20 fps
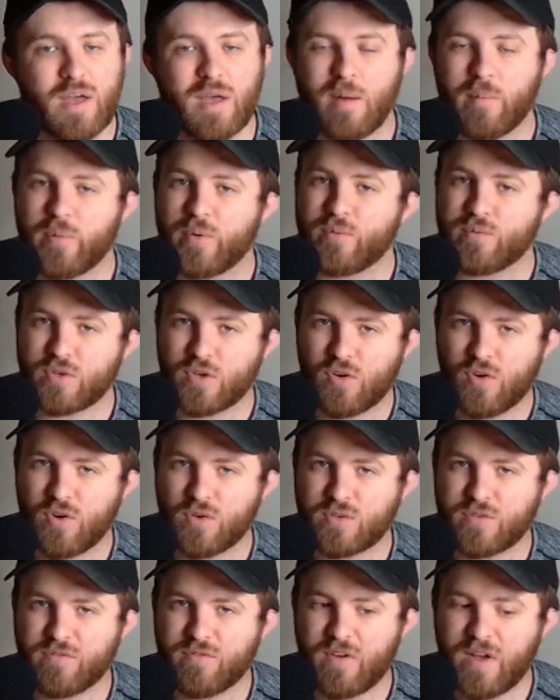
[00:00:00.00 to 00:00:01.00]
But it was a
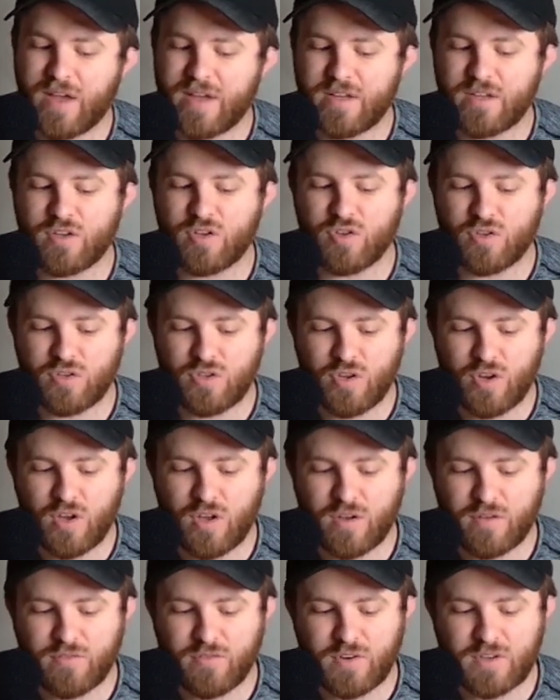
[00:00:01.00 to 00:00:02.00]
close fight. Good
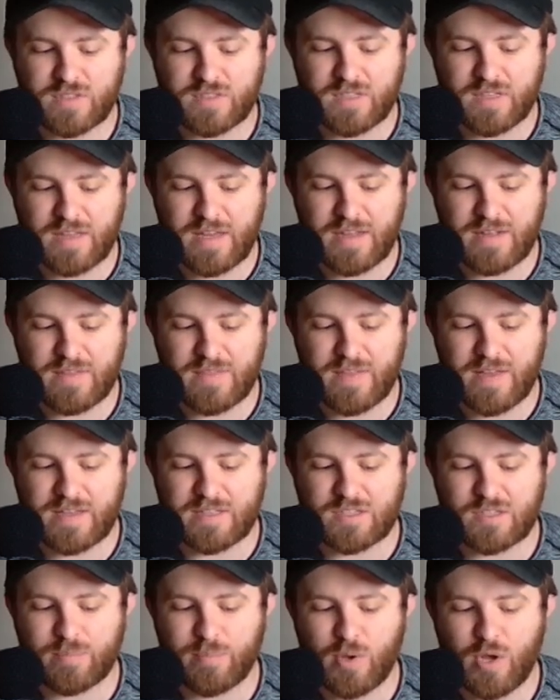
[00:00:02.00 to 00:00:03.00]
dog for us to take in
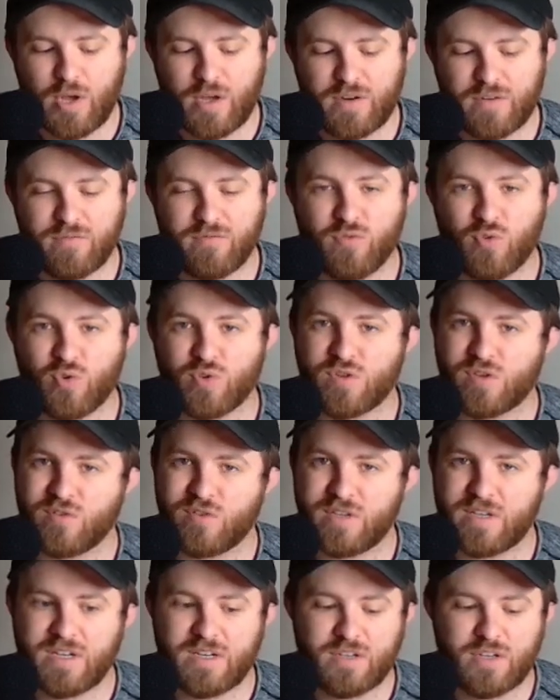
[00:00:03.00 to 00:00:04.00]
that spot.
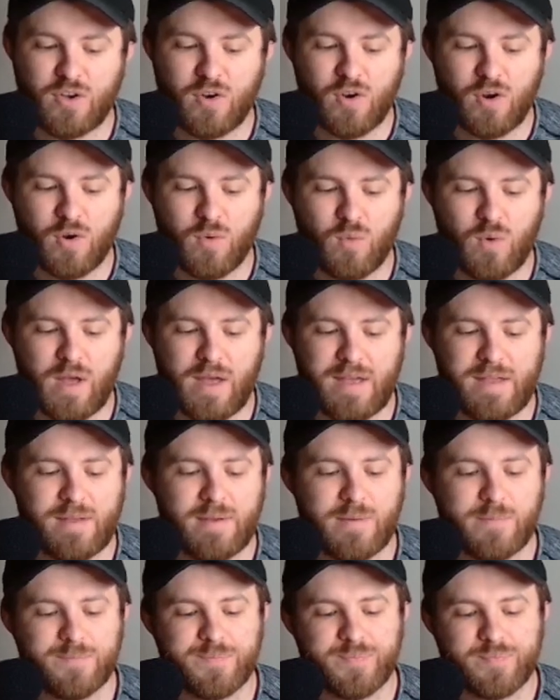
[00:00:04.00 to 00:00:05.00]
Unfortunately, didn't go our way.
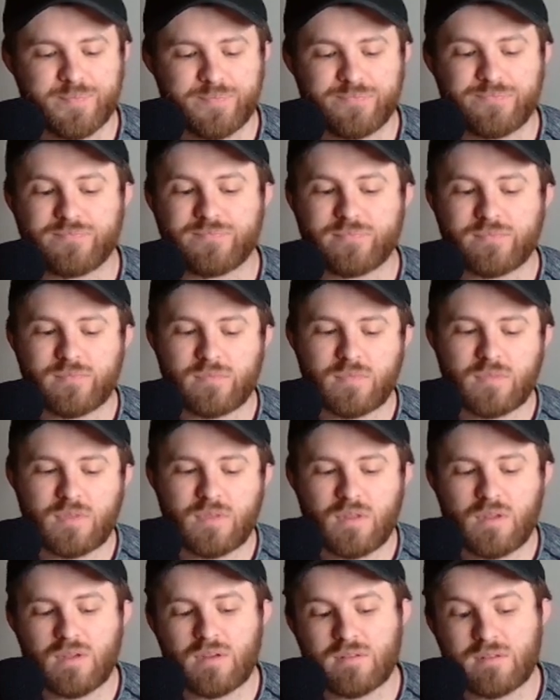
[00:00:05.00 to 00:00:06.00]

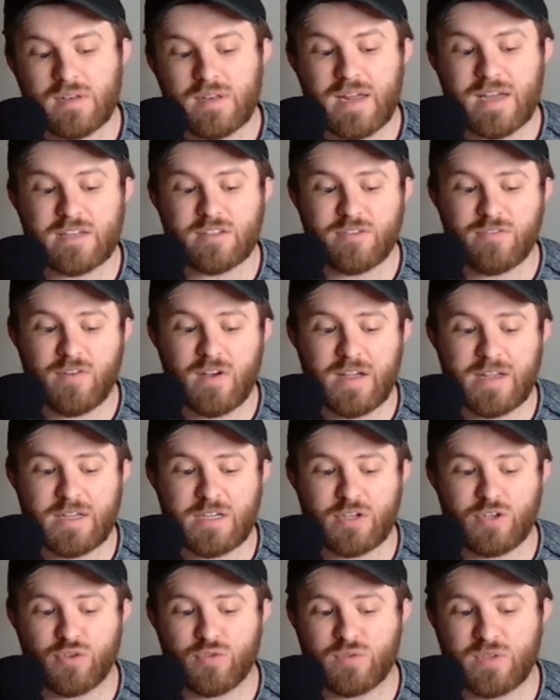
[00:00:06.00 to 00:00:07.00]
Next
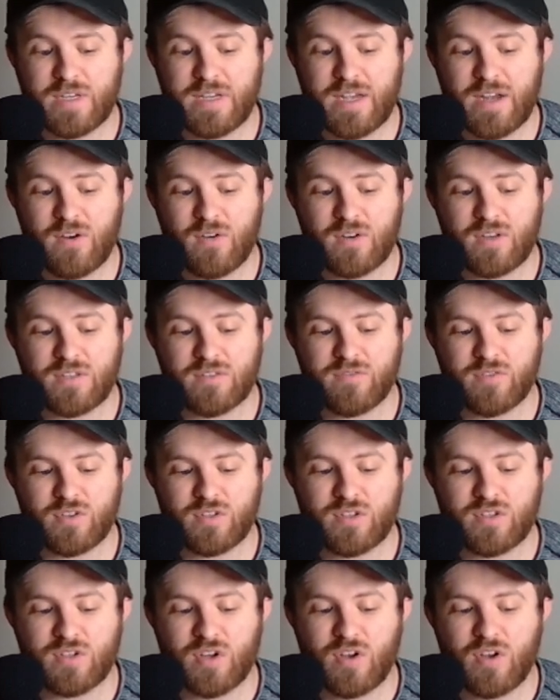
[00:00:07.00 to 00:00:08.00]
fight, Gutierrez
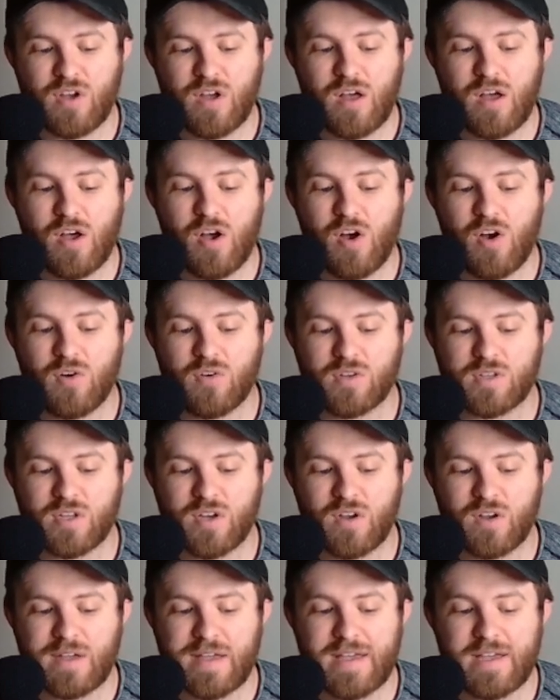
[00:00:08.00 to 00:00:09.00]
versus
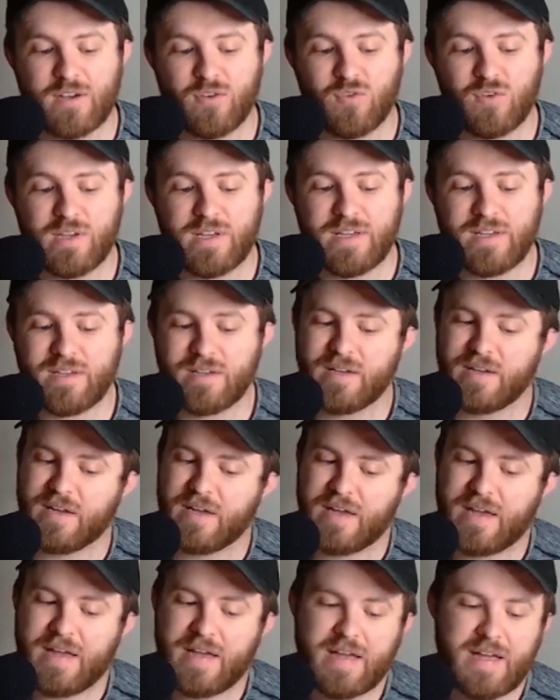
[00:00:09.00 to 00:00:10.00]
Alatong Haley.
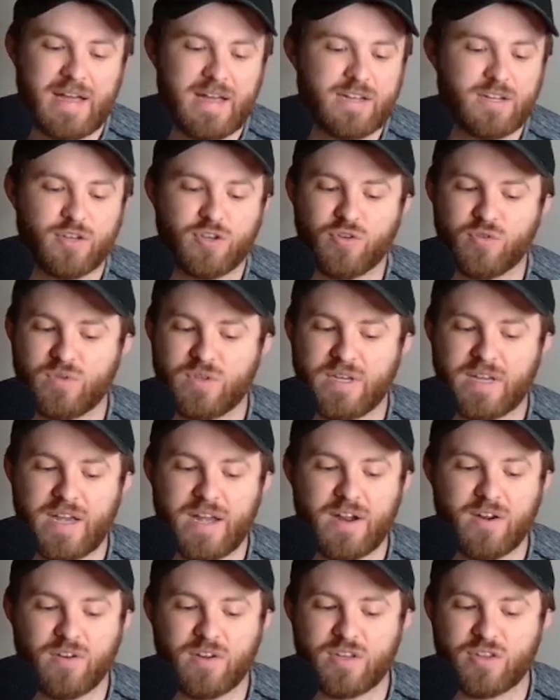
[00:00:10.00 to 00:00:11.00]
And
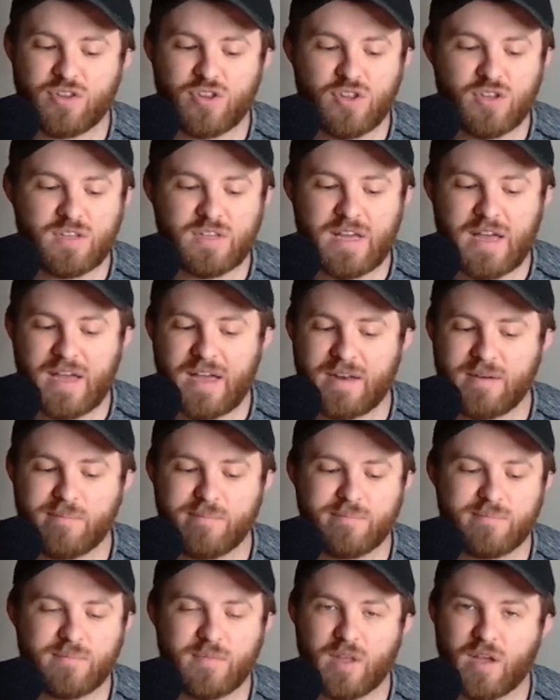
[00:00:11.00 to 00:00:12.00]
Gutierrez just had
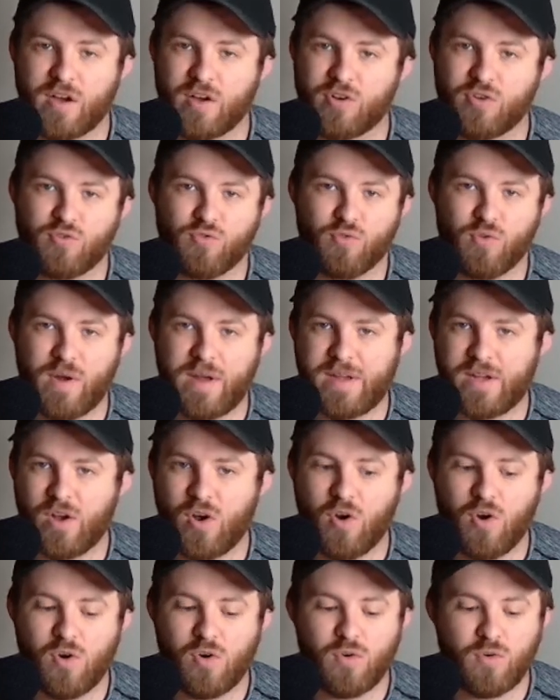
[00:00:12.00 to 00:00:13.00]
a great
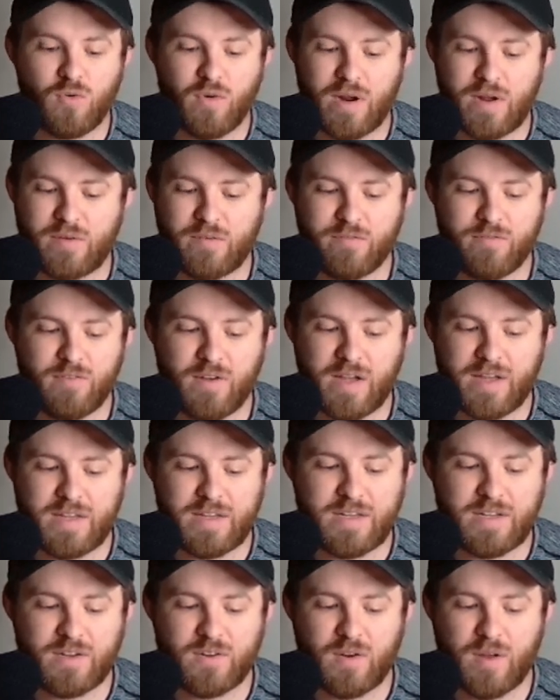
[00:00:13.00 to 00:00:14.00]
all-around
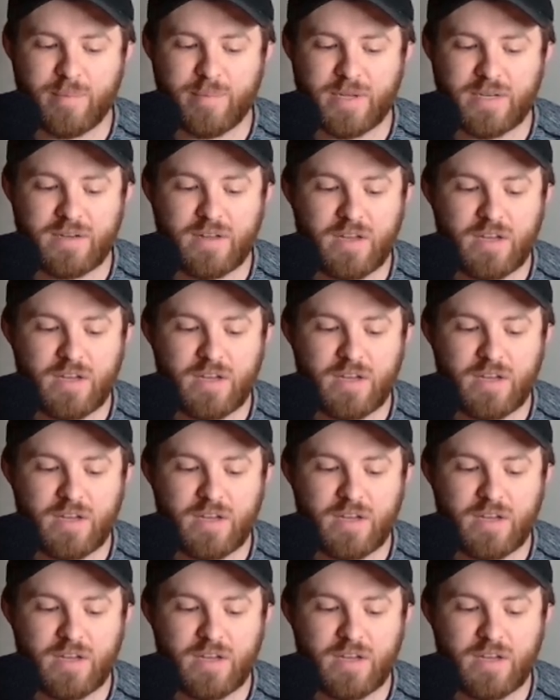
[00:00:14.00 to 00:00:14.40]
fight here. I mean,